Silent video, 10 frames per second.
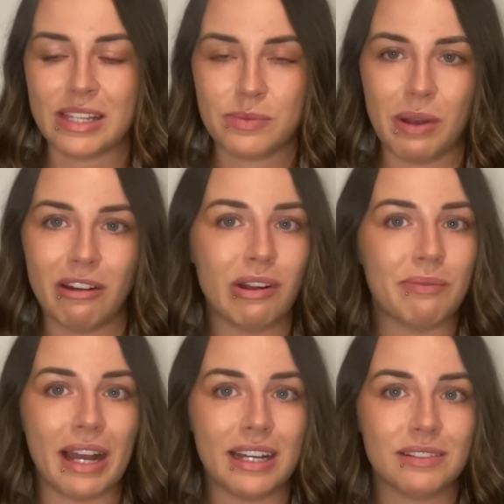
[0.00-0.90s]
where I'm
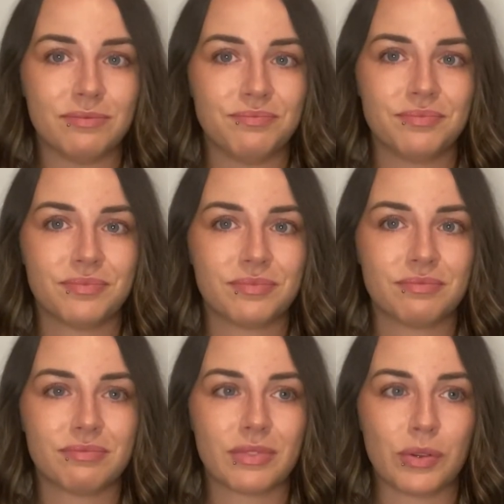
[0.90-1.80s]
at.
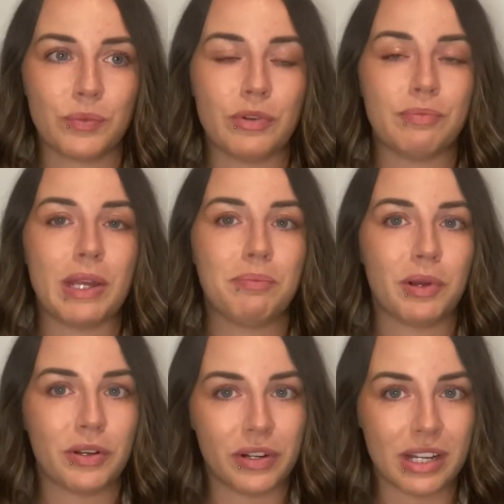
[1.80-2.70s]
We've made
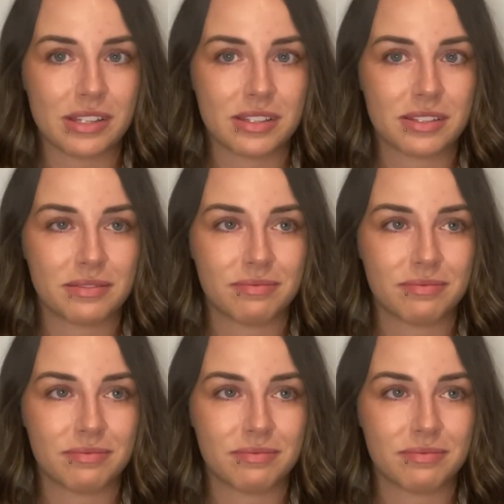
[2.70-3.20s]
progress,